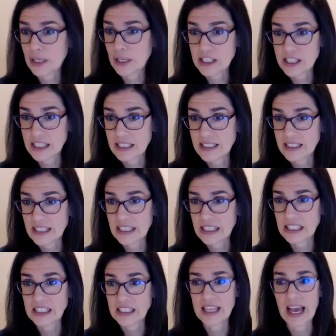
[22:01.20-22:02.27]

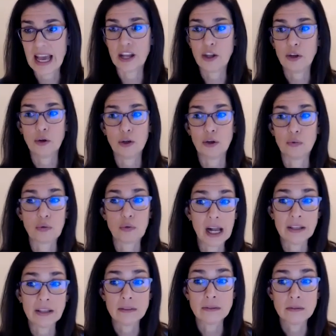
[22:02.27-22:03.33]
instances that you could
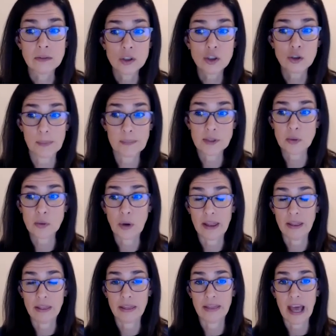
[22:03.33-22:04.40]
run scripts
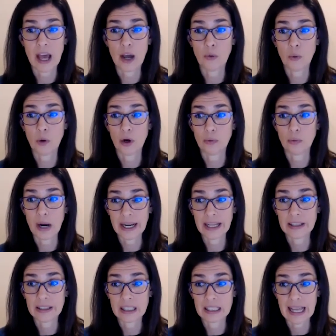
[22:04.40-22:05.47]
with that were running
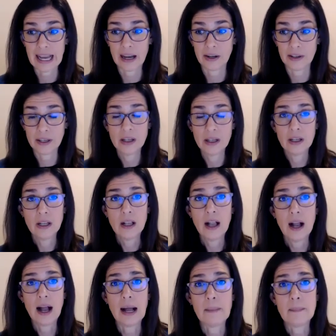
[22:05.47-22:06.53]
in the cloud.
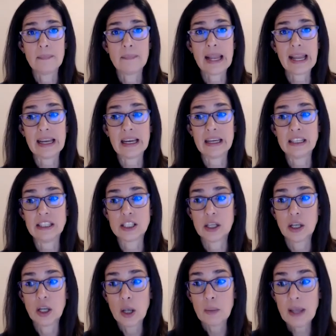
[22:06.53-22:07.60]
And
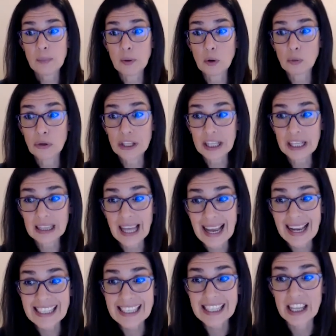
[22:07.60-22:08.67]
people really
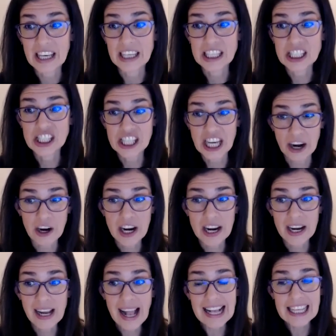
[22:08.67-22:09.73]
liked the
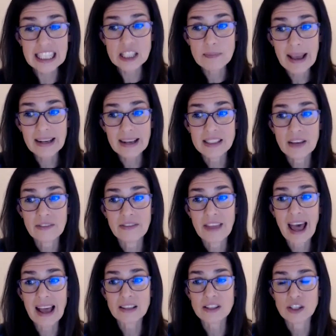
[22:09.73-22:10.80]
sharing aspects of
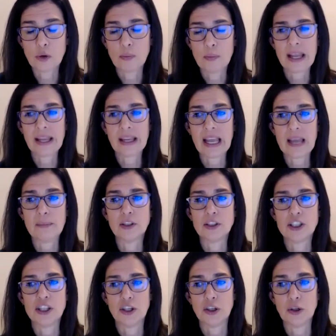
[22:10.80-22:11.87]
that. So being able
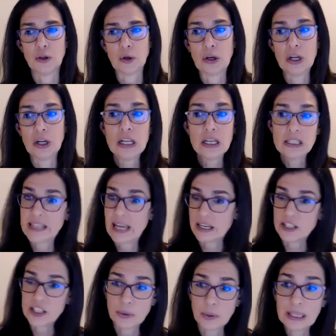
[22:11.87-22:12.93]
to
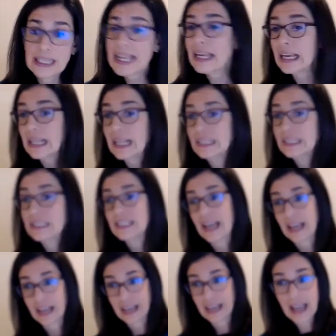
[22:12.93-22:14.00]
send you a link and
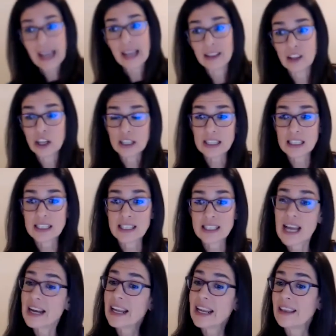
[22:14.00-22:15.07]
say, hey, look at this
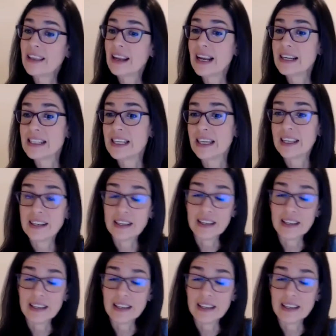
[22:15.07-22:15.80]
study that I did,